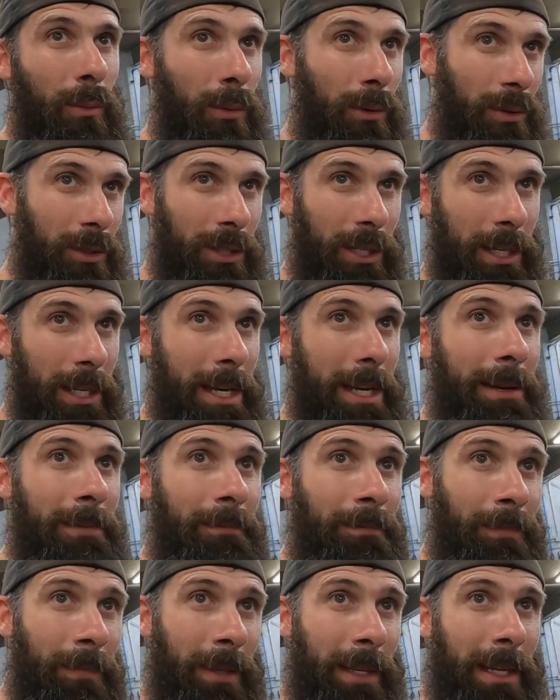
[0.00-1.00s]
we'll see
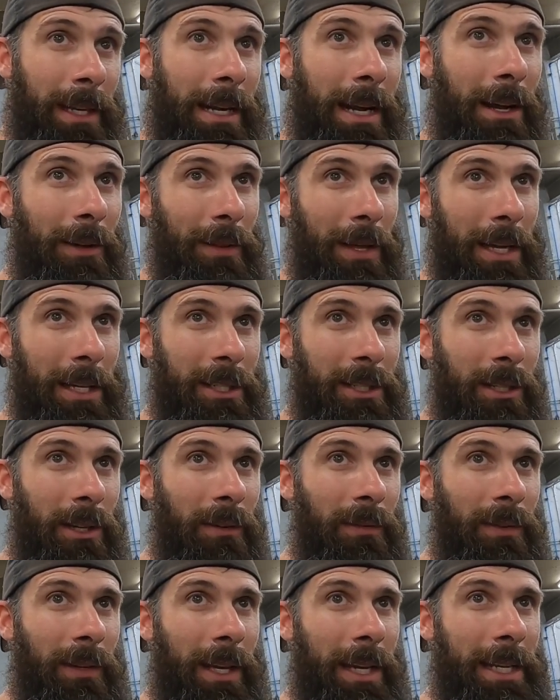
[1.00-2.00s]
how that
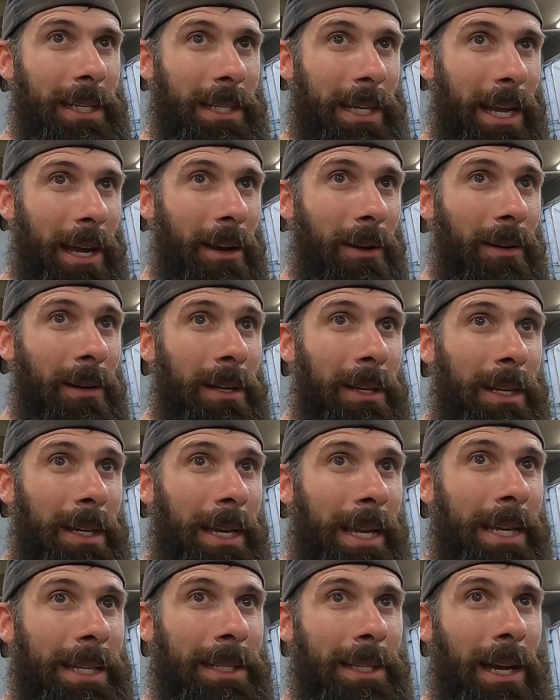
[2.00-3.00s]
stuff lays out.
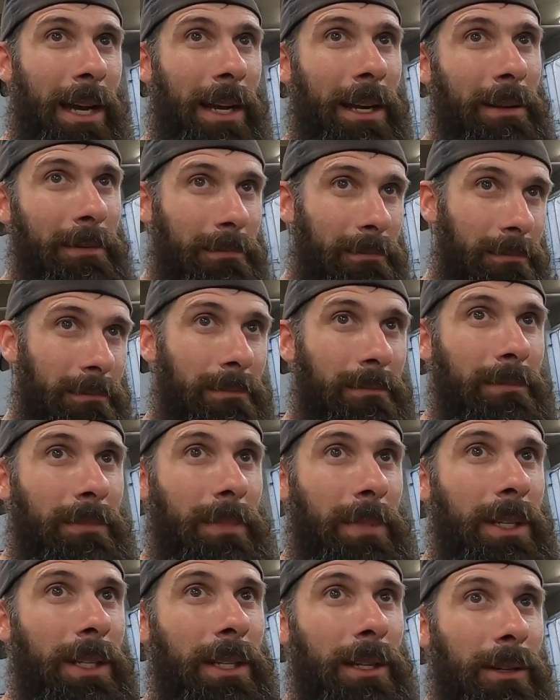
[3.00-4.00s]
He's got it,
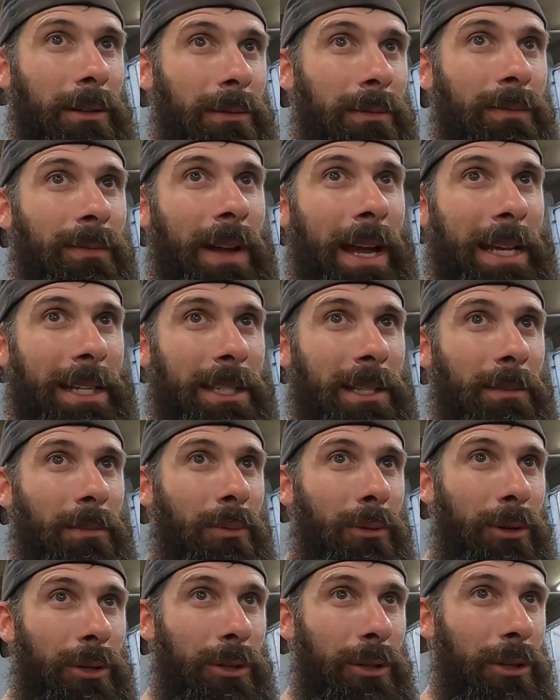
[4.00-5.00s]
you know, fastened
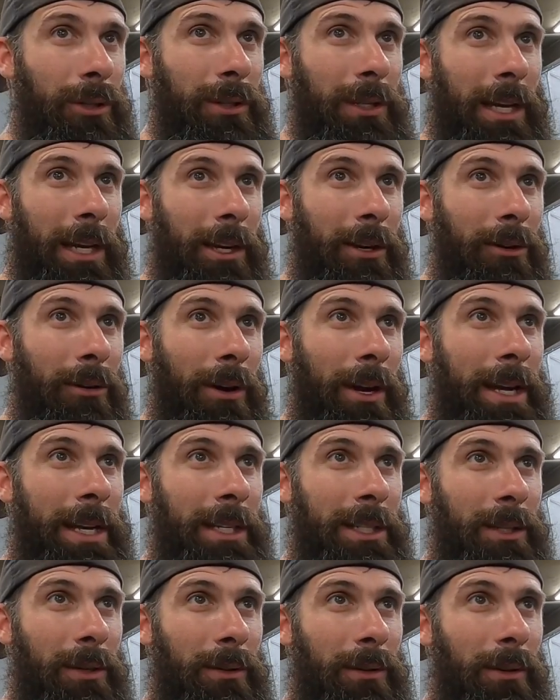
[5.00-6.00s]
pretty good in that
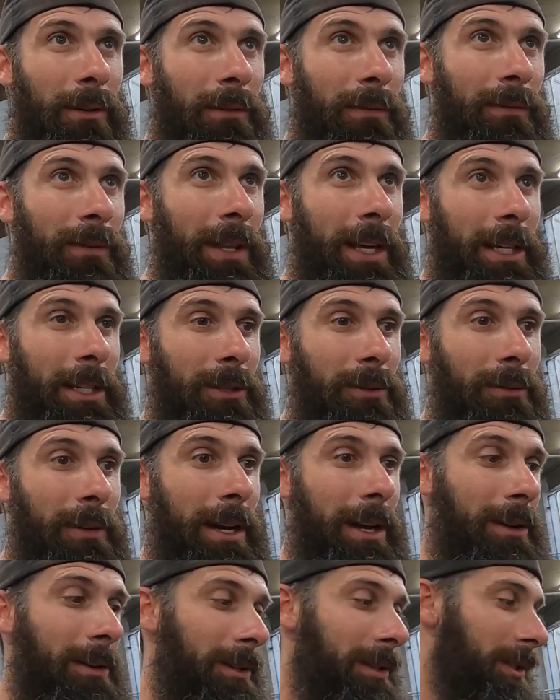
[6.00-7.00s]
crate so it don't flex
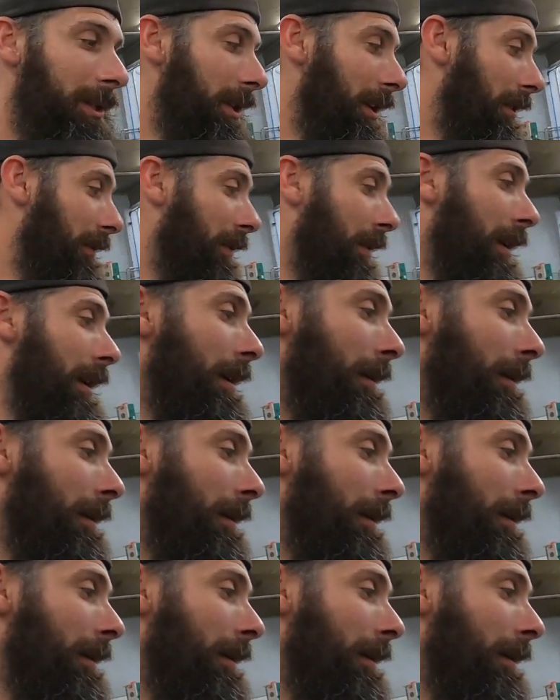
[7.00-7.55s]
around and stuff.